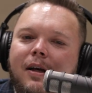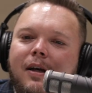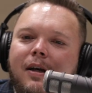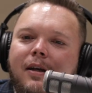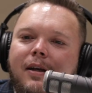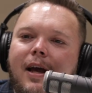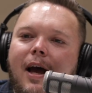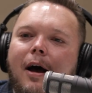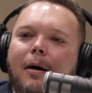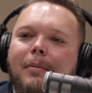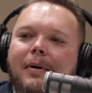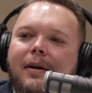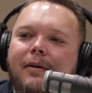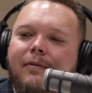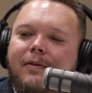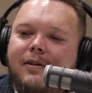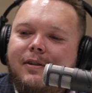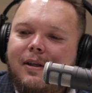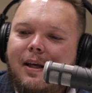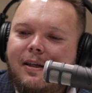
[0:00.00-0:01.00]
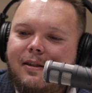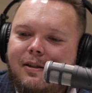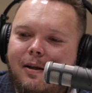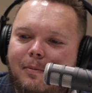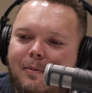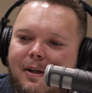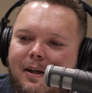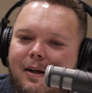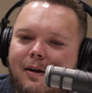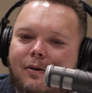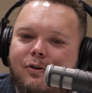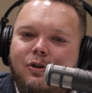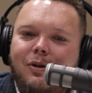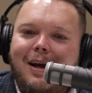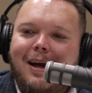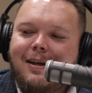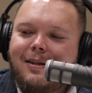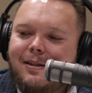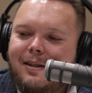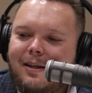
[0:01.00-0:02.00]
Yeah, but if it's like something else, you
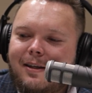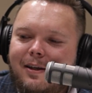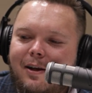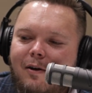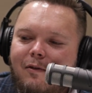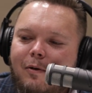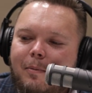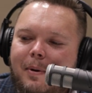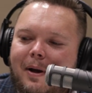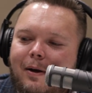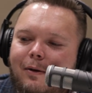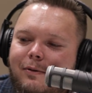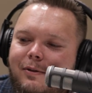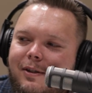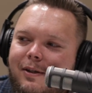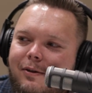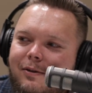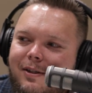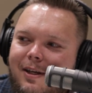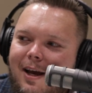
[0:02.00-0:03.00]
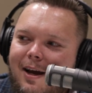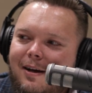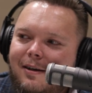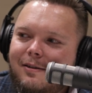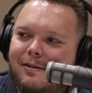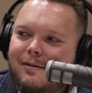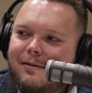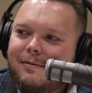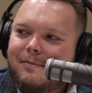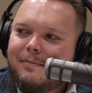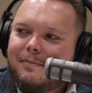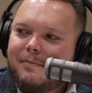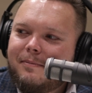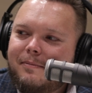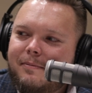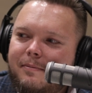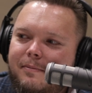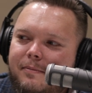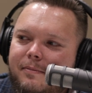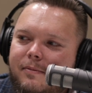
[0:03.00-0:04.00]
accidentally overpay on sales tax.
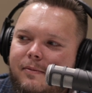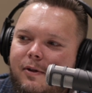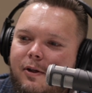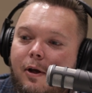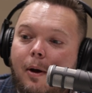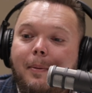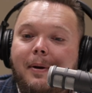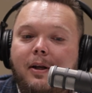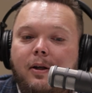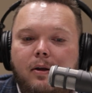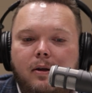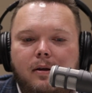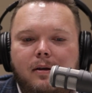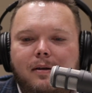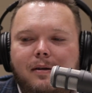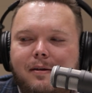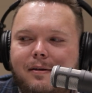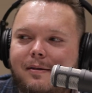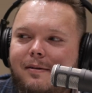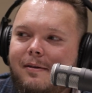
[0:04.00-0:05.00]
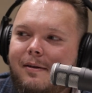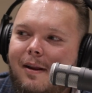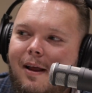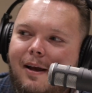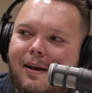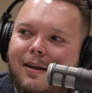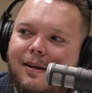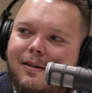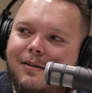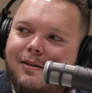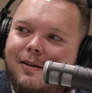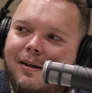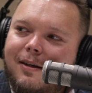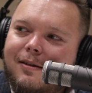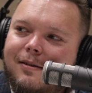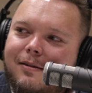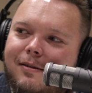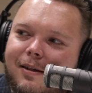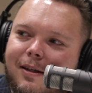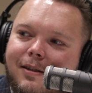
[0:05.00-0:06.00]
Yeah, I mean,
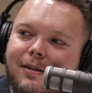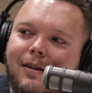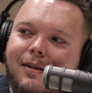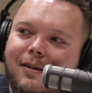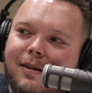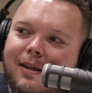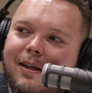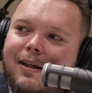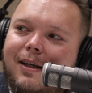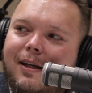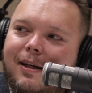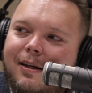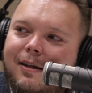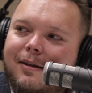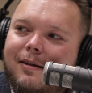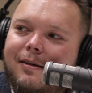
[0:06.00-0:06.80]
like it's a thing.